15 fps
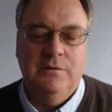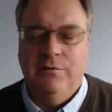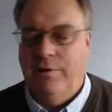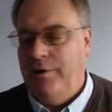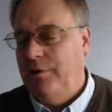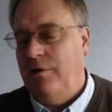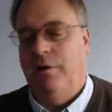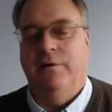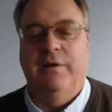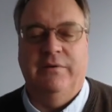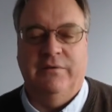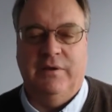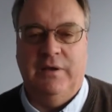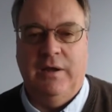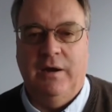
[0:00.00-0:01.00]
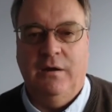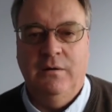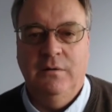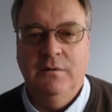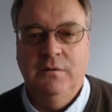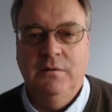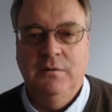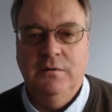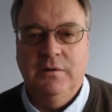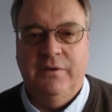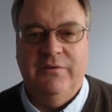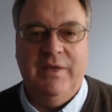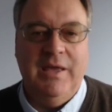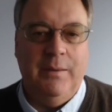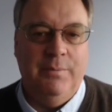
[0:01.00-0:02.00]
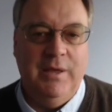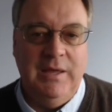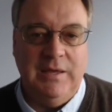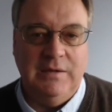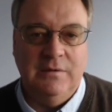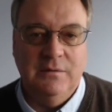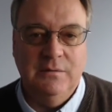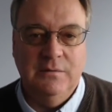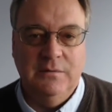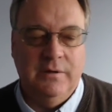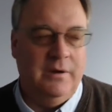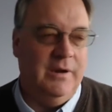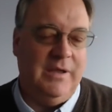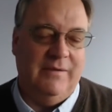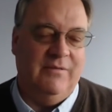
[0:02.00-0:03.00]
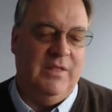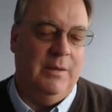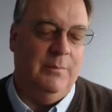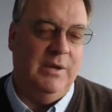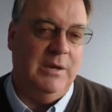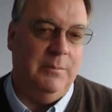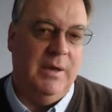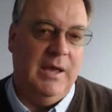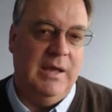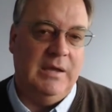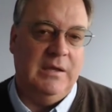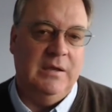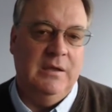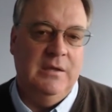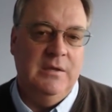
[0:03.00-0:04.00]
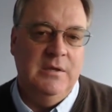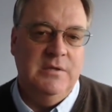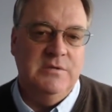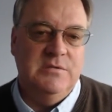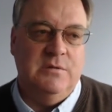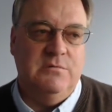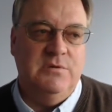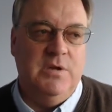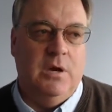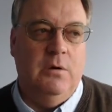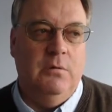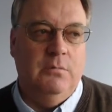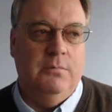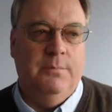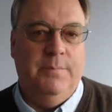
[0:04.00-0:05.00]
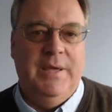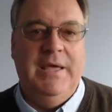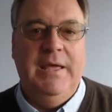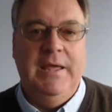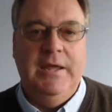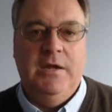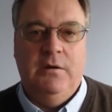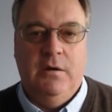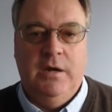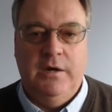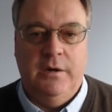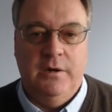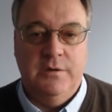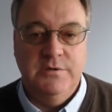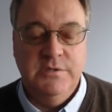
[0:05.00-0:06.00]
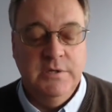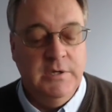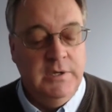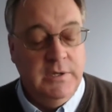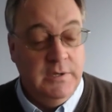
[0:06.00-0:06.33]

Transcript: Credit card doesn't care because they got paid. They're not giving that money back. So don't pay creditors.